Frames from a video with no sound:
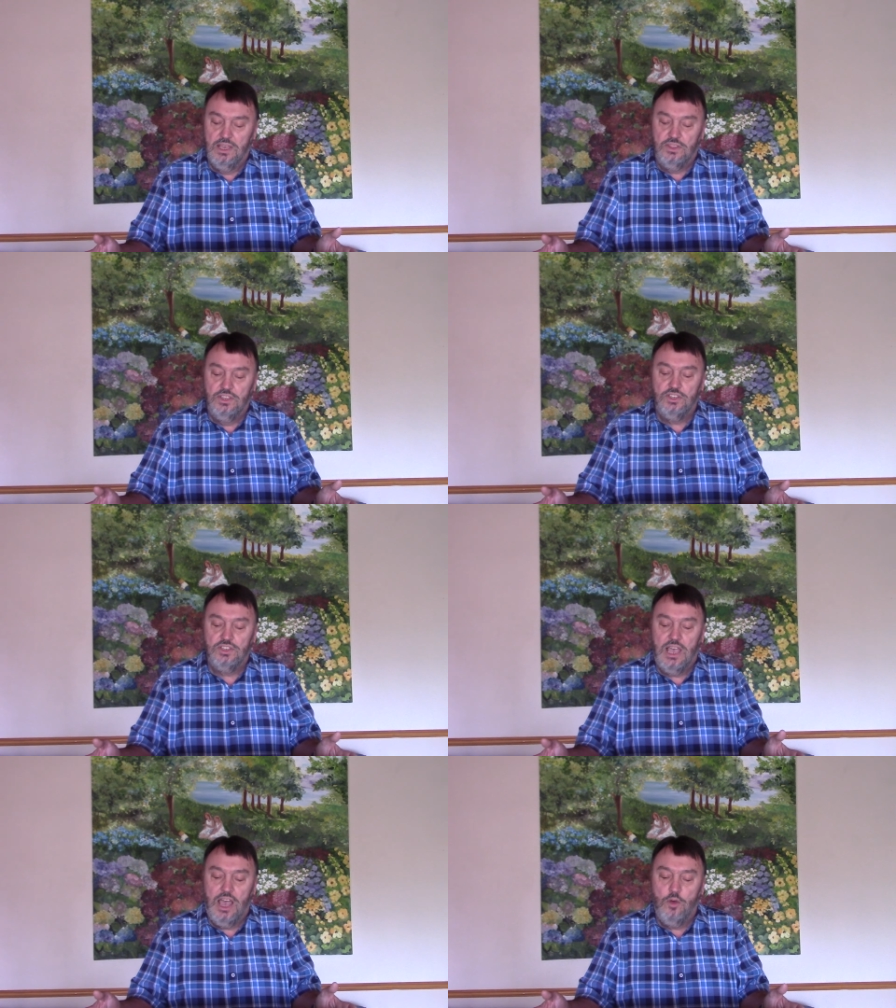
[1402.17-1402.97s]
This is
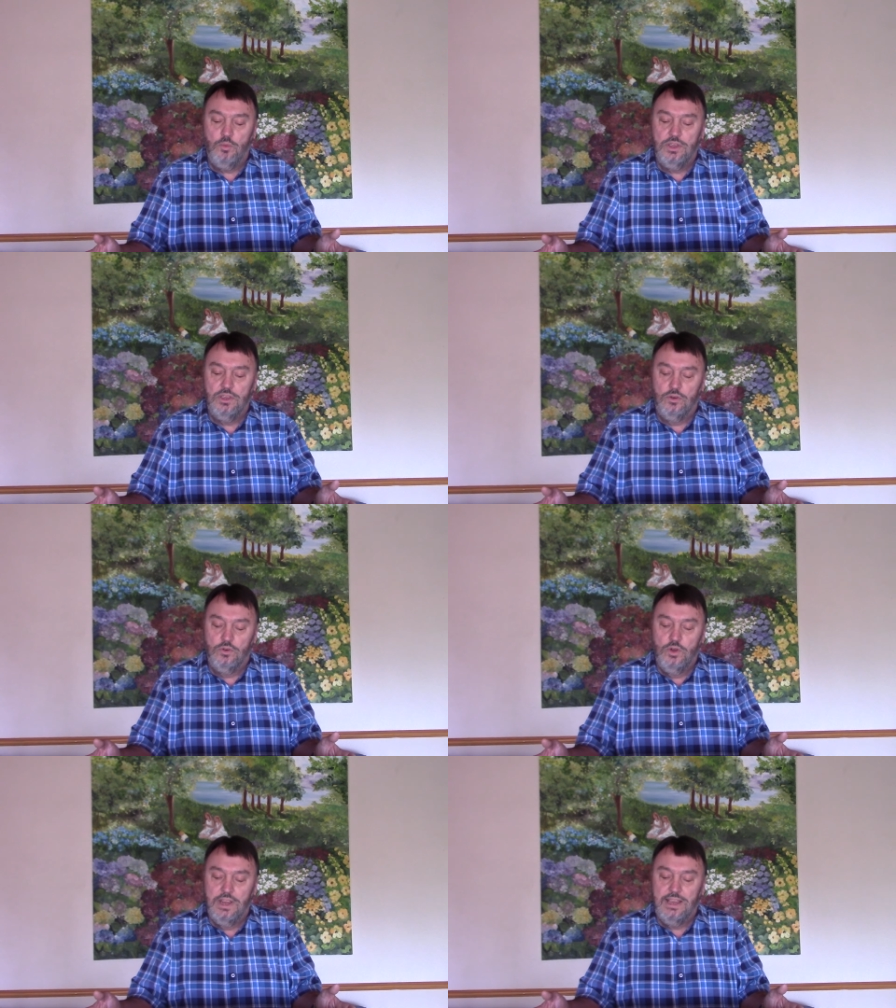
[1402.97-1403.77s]
how we
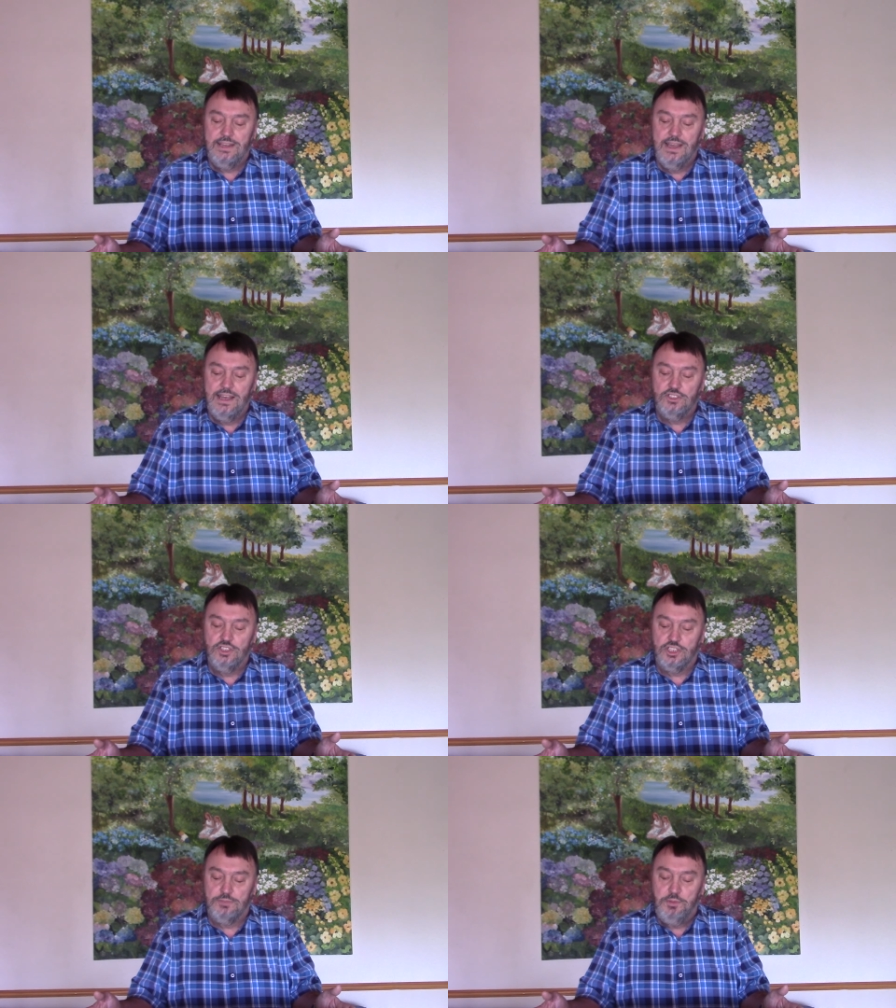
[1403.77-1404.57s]
recognize the
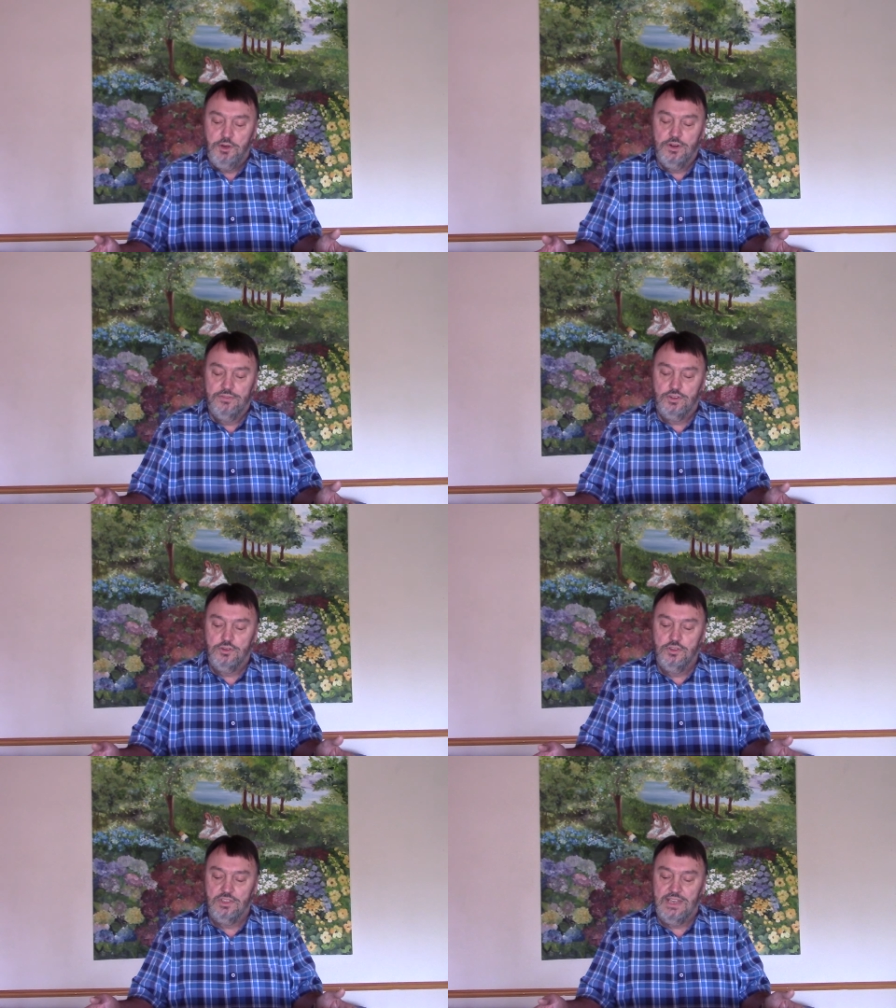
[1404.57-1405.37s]
spirit of
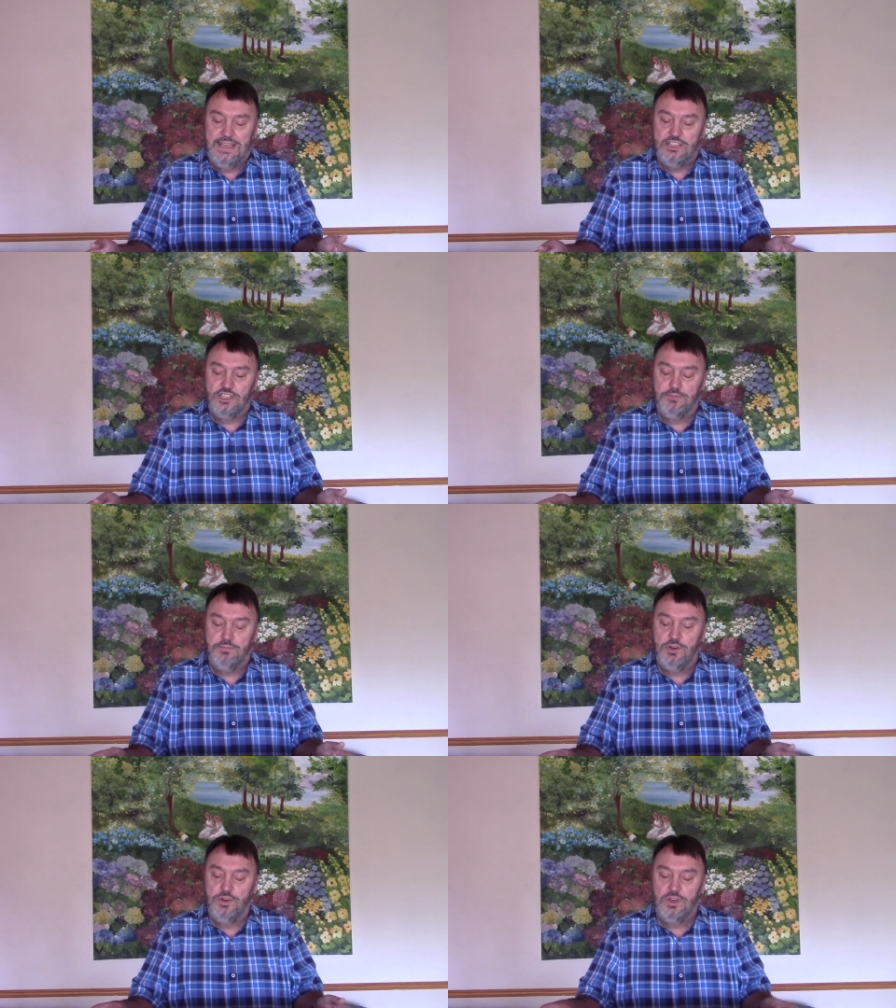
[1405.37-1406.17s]
truth and the
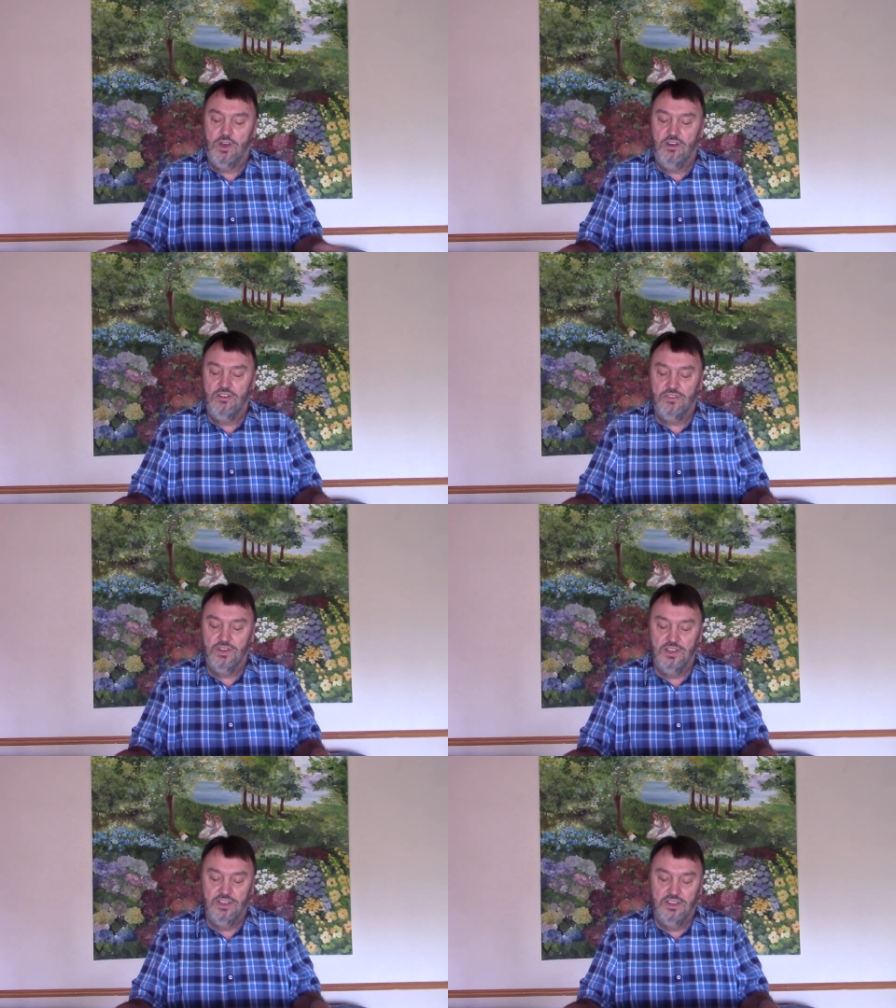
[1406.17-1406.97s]
spirit of
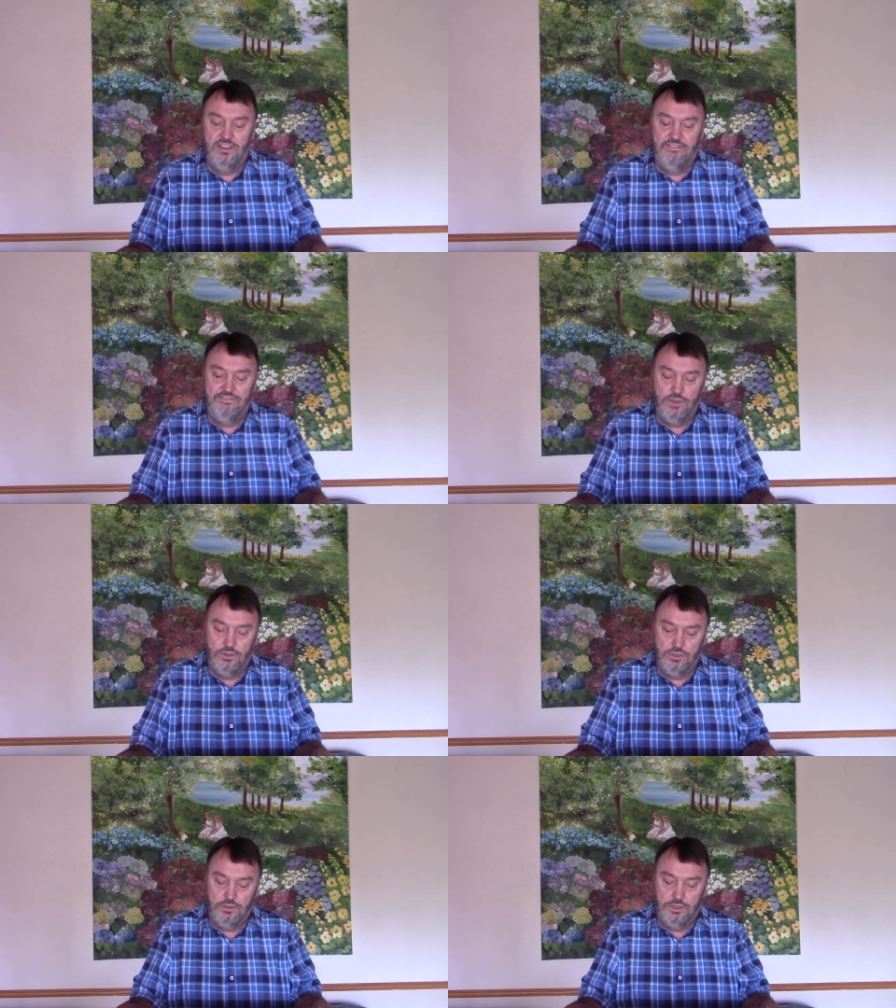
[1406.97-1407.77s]

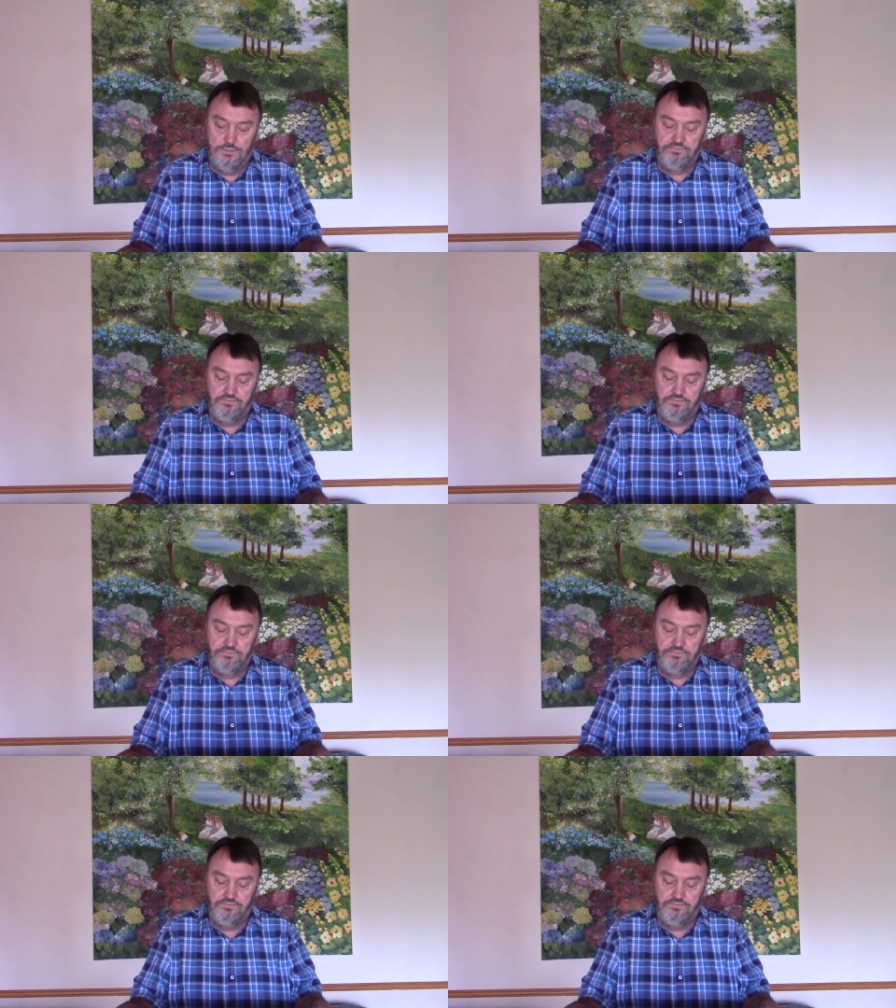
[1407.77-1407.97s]
falsehood.